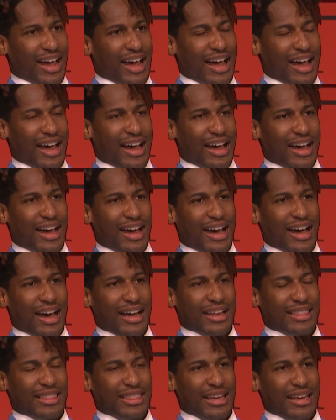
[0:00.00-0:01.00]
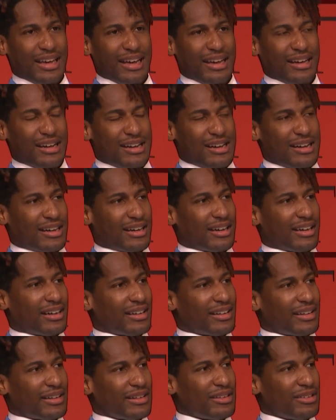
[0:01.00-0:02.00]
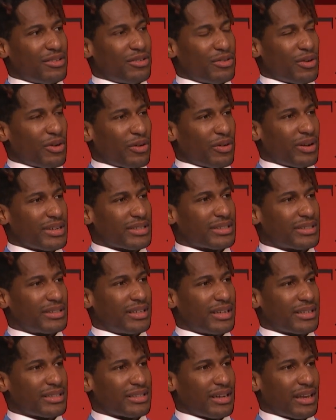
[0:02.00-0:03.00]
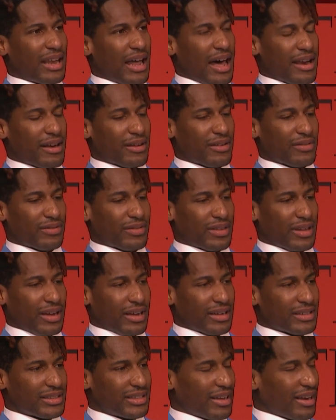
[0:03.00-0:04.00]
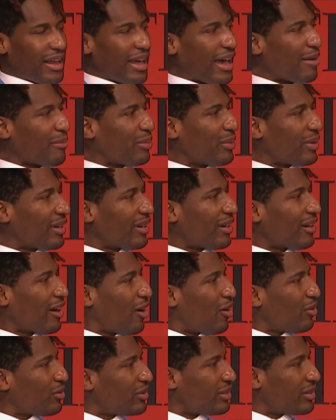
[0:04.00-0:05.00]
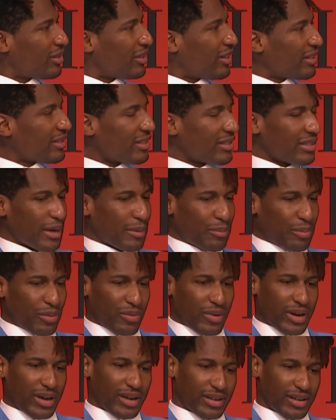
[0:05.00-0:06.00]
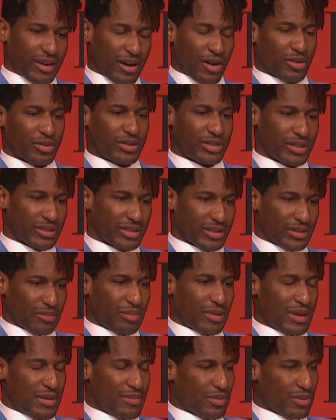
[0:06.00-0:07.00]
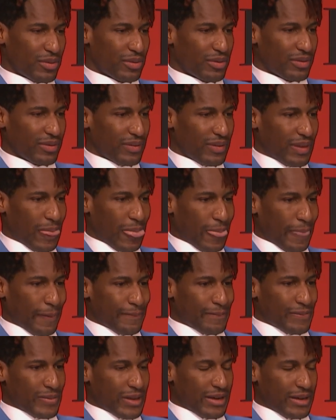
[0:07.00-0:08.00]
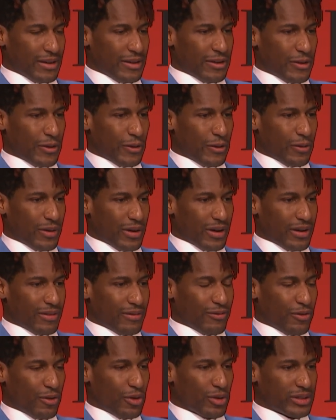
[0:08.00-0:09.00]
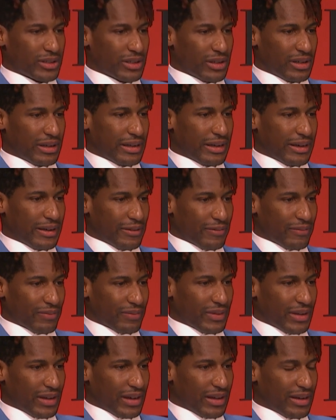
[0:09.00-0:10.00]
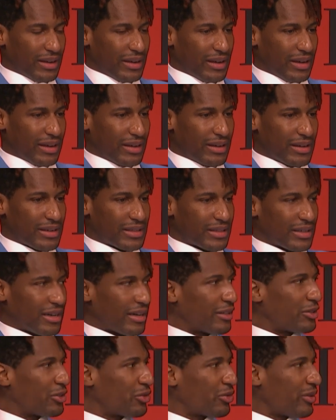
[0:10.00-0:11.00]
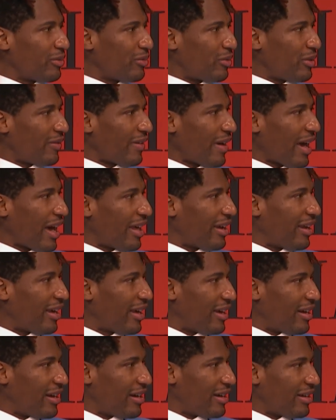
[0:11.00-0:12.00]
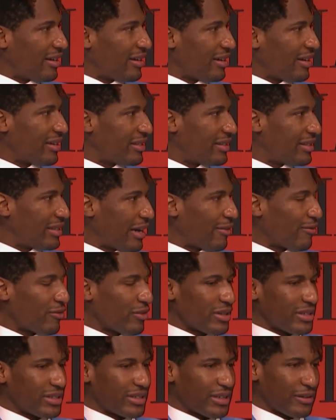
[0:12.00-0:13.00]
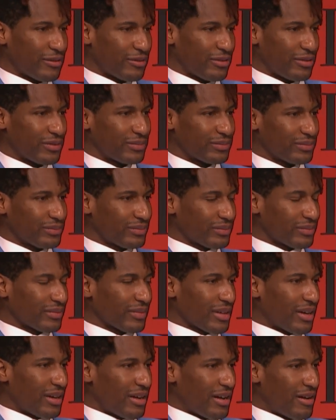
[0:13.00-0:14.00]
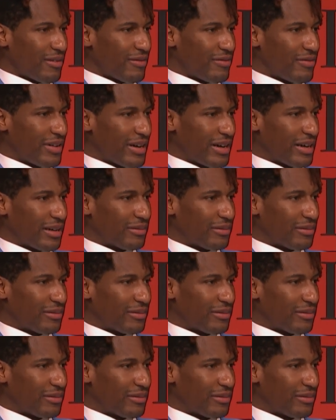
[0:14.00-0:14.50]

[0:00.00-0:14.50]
I think, you know, there's a lot of things that happen in culture that separate cultures and people, you know, unfortunately, in this country, we've had a severance of